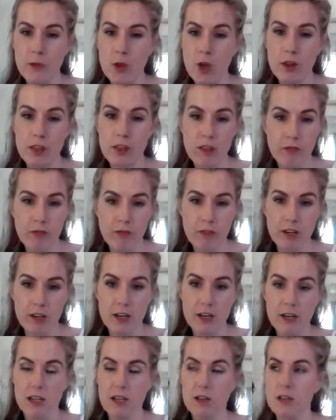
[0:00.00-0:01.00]
Earth
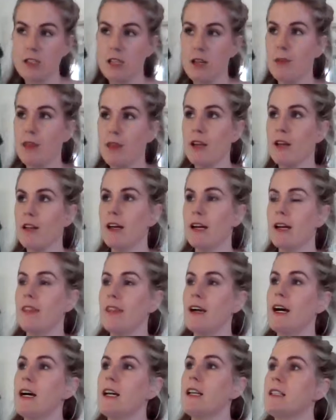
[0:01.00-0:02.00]
Infinity or something like
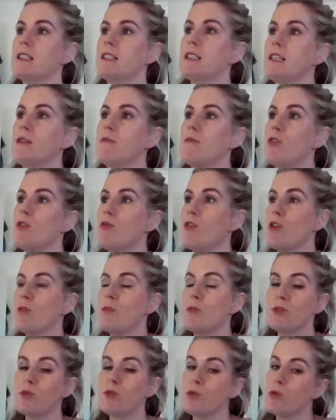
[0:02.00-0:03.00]
that. Some
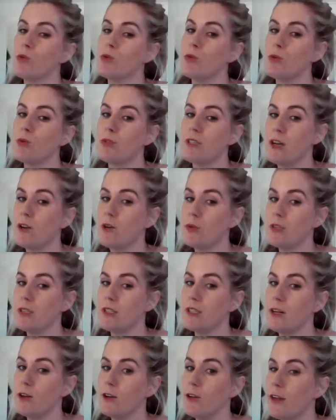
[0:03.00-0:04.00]
aroma tools, they all
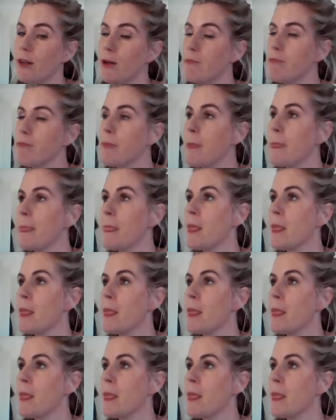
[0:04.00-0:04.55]
sell them.